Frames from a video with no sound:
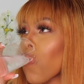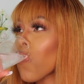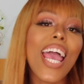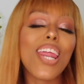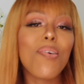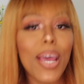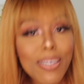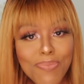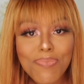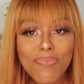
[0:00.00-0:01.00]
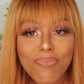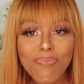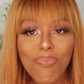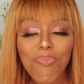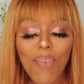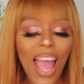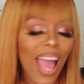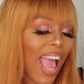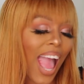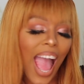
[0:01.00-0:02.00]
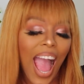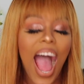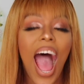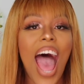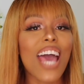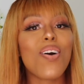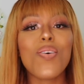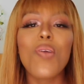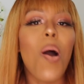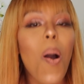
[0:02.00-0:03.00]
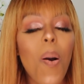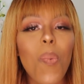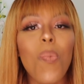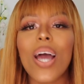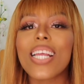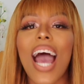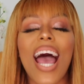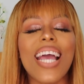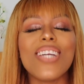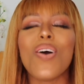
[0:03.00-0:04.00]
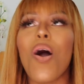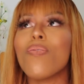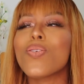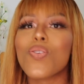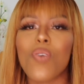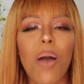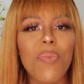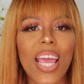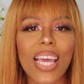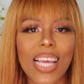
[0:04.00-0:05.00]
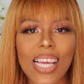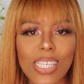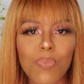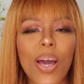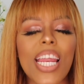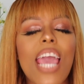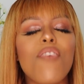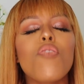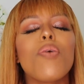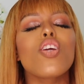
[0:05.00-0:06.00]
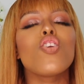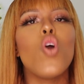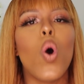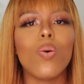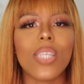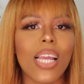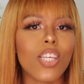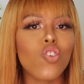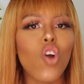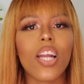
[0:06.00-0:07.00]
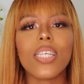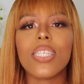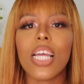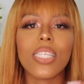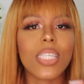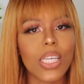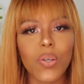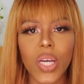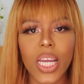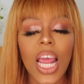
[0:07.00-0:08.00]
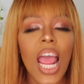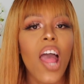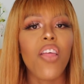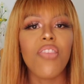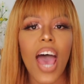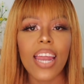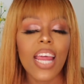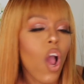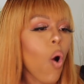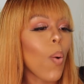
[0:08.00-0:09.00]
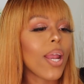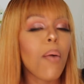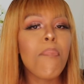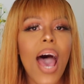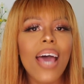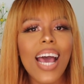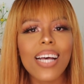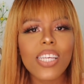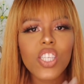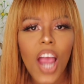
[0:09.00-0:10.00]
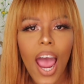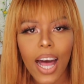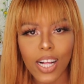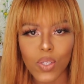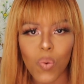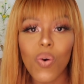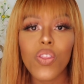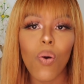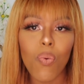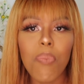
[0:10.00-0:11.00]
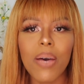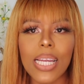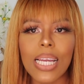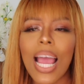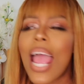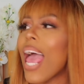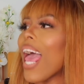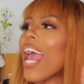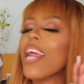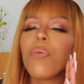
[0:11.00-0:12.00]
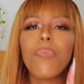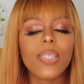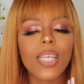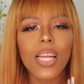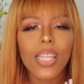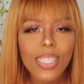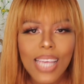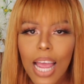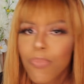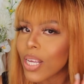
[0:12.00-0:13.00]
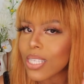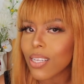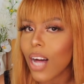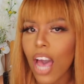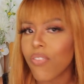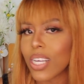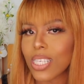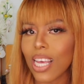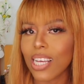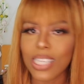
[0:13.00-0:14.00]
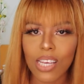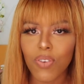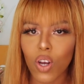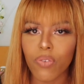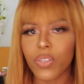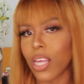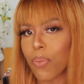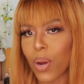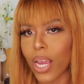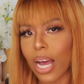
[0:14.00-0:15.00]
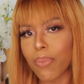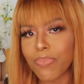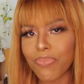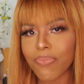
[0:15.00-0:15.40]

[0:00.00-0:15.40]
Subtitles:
Anyway, I don't know what kind of drama it is, but everybody knows, it is not a state secret, that when a man has a child with a woman, 80% of the time they're still having sex even after they break up.